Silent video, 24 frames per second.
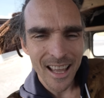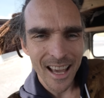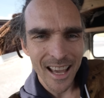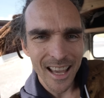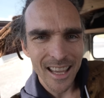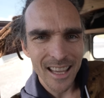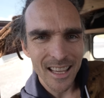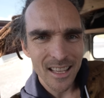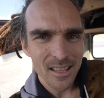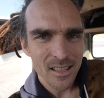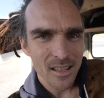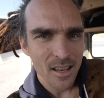That
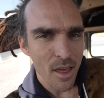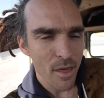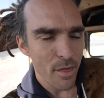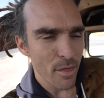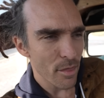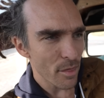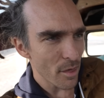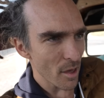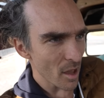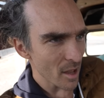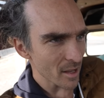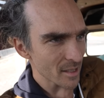is
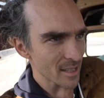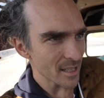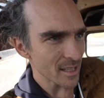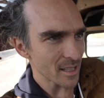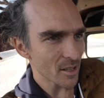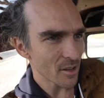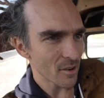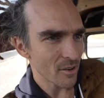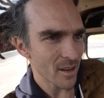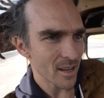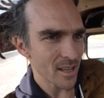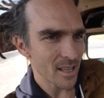30
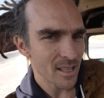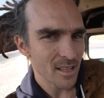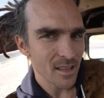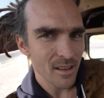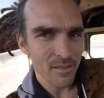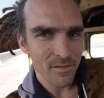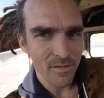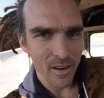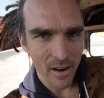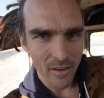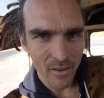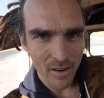degrees
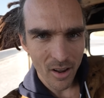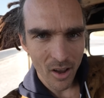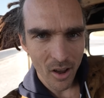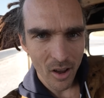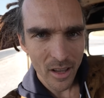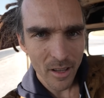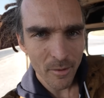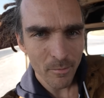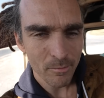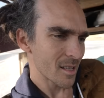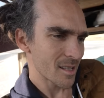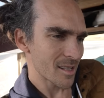
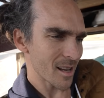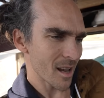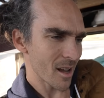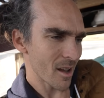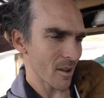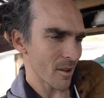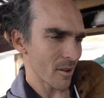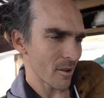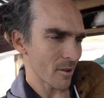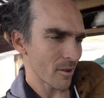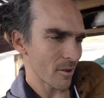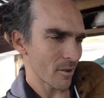Fahrenheit.
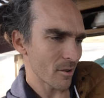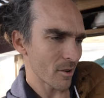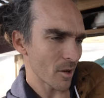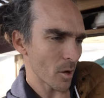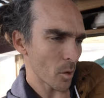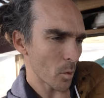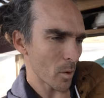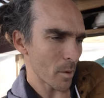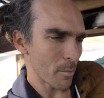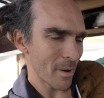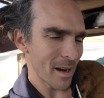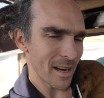So
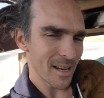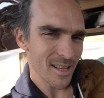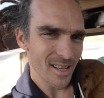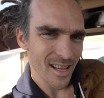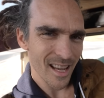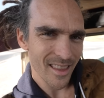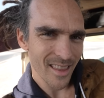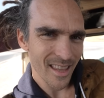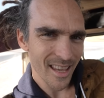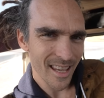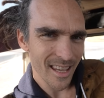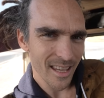we managed to
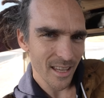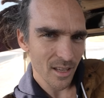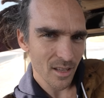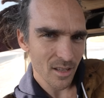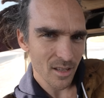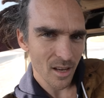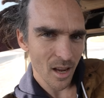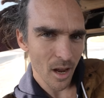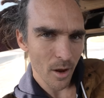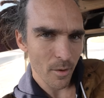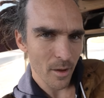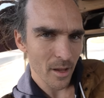get the heaters
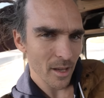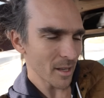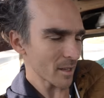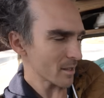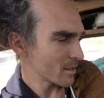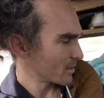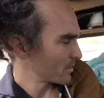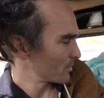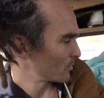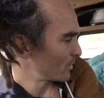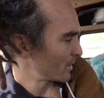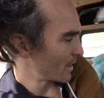going.
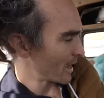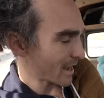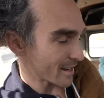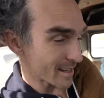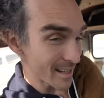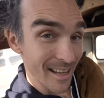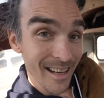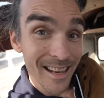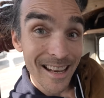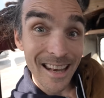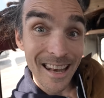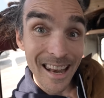We had
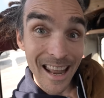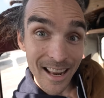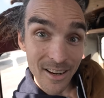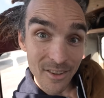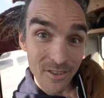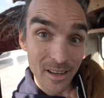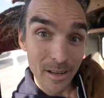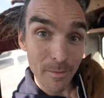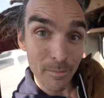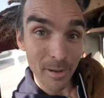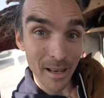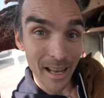an
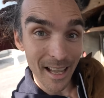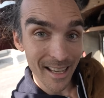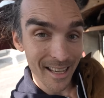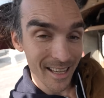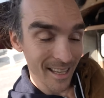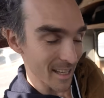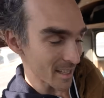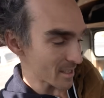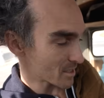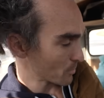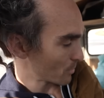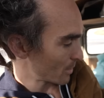electric
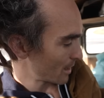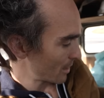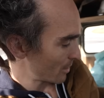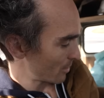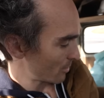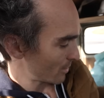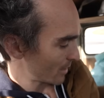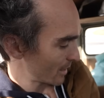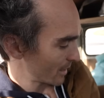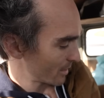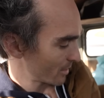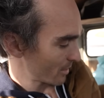blanket as
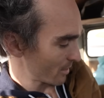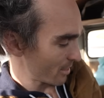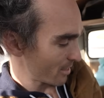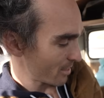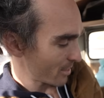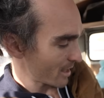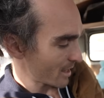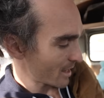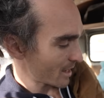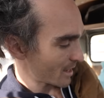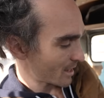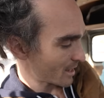well. And I
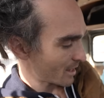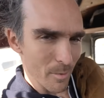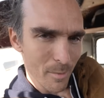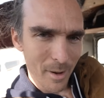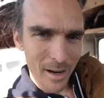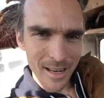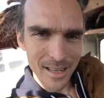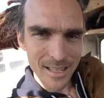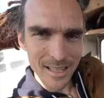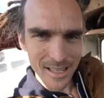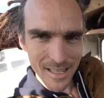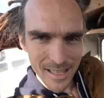think we
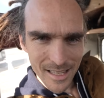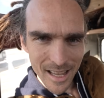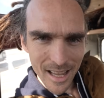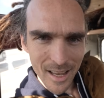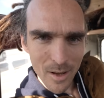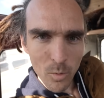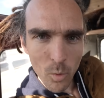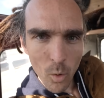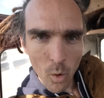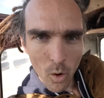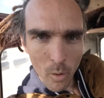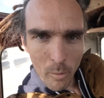managed to stay
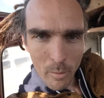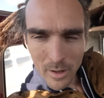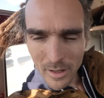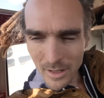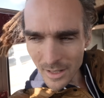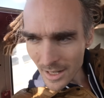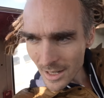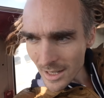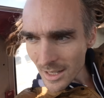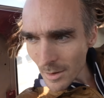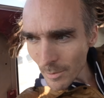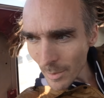warm,
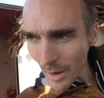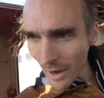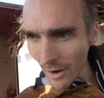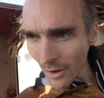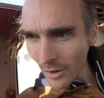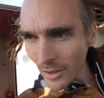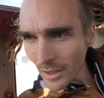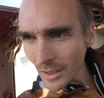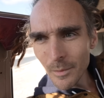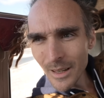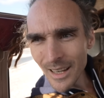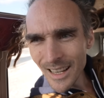just
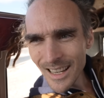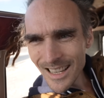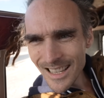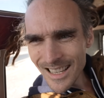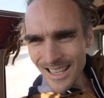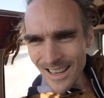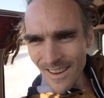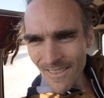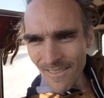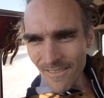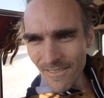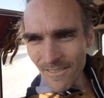about. But it
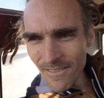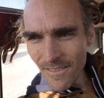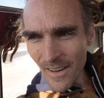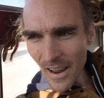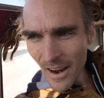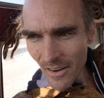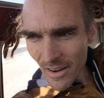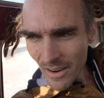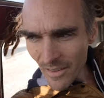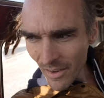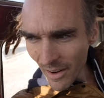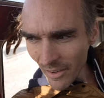is
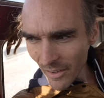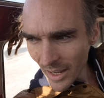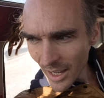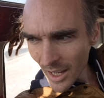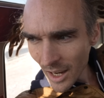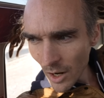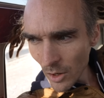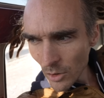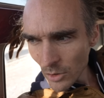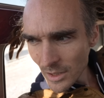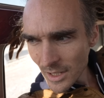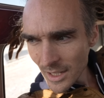very, very
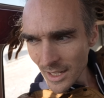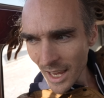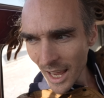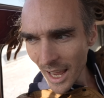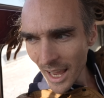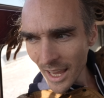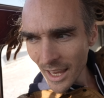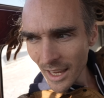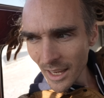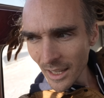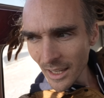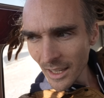cold
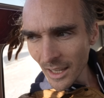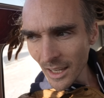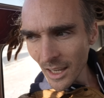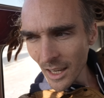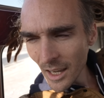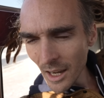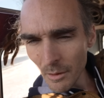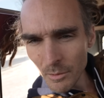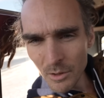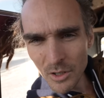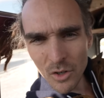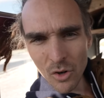today.
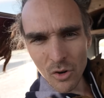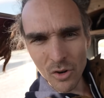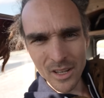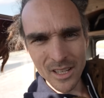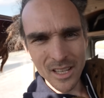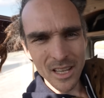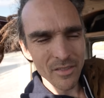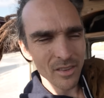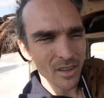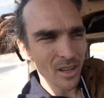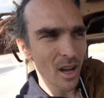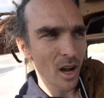I'm sure it's
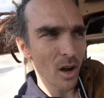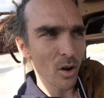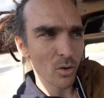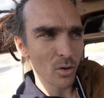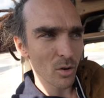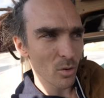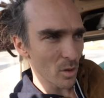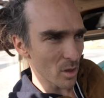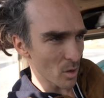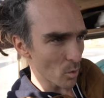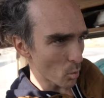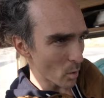even
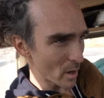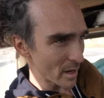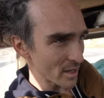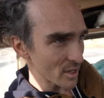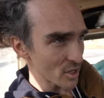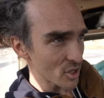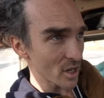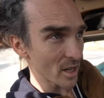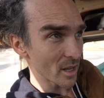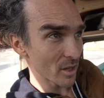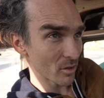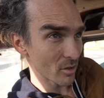colder with the
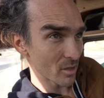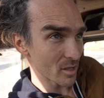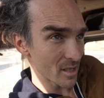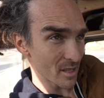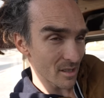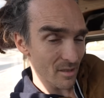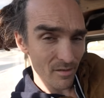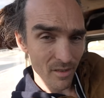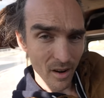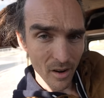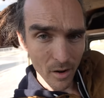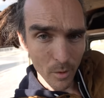wind chill because
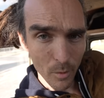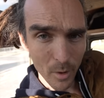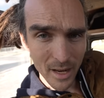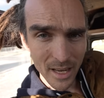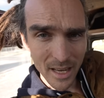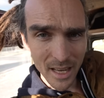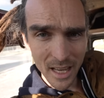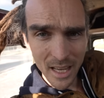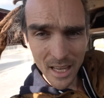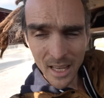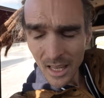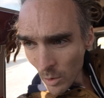it's very
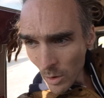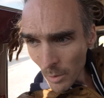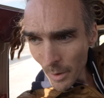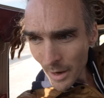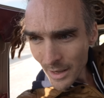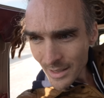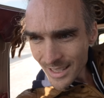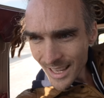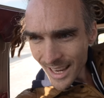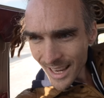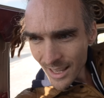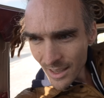windy. We're
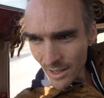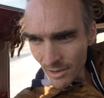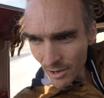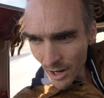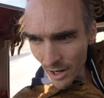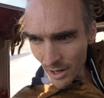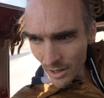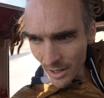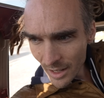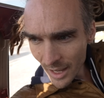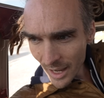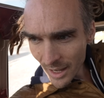about to hit the
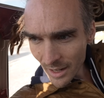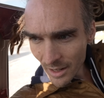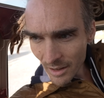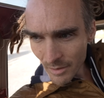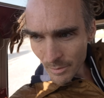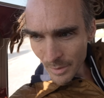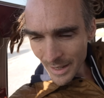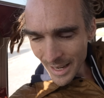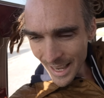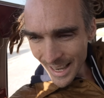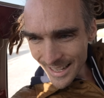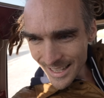road again.
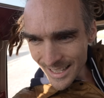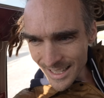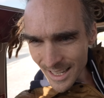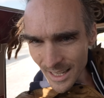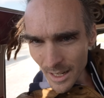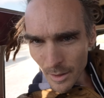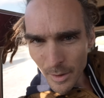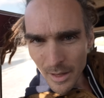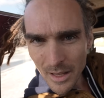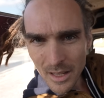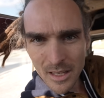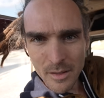I've been
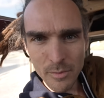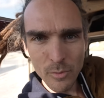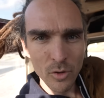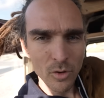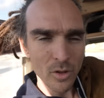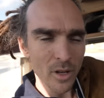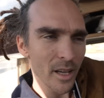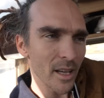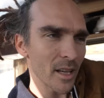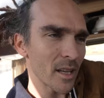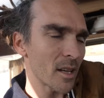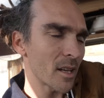editing a bit this
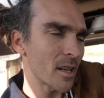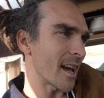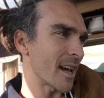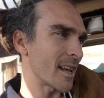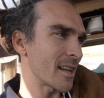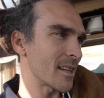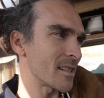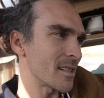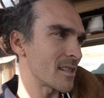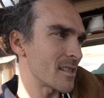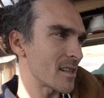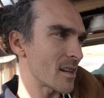morning
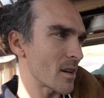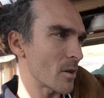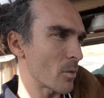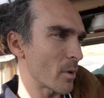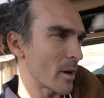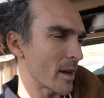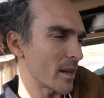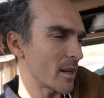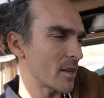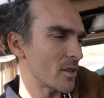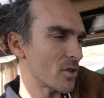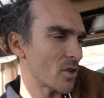and we're
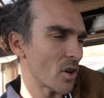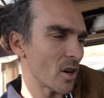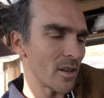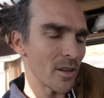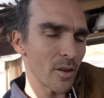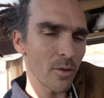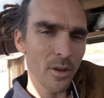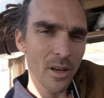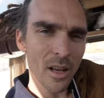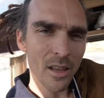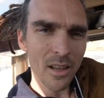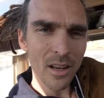gonna try and
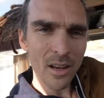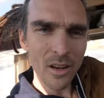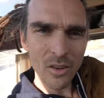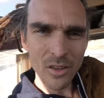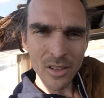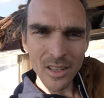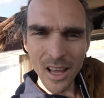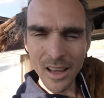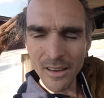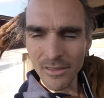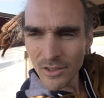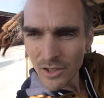do another
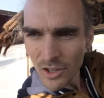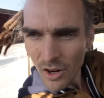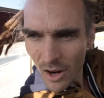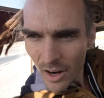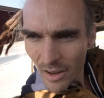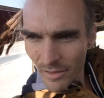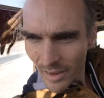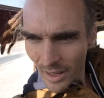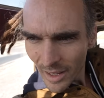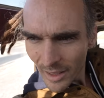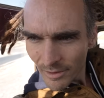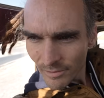long day of
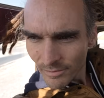driving.